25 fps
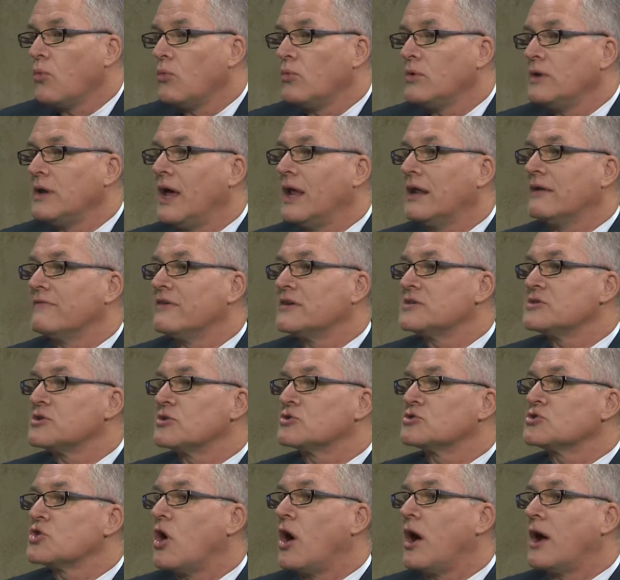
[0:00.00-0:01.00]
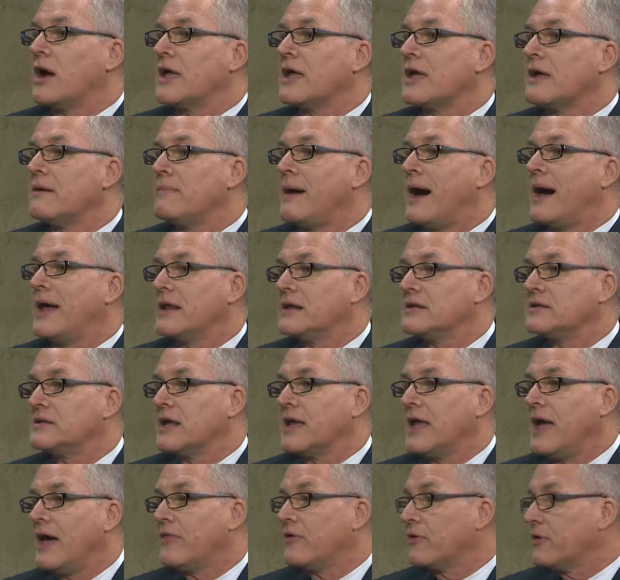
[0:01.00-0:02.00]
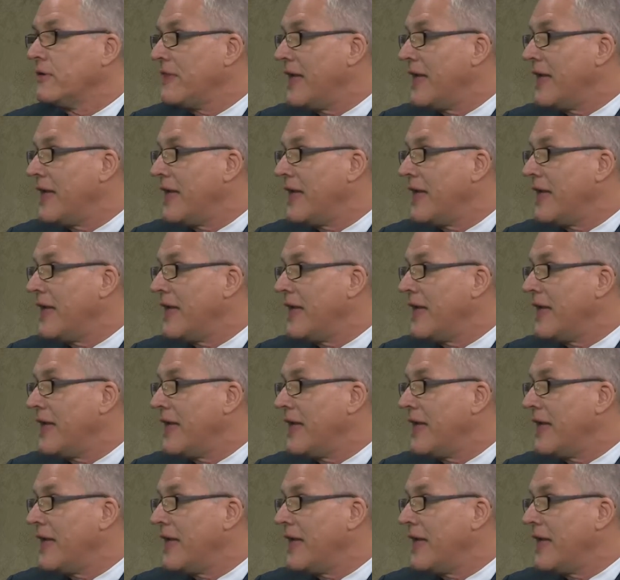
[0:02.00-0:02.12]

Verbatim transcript: None of us are talking about it together.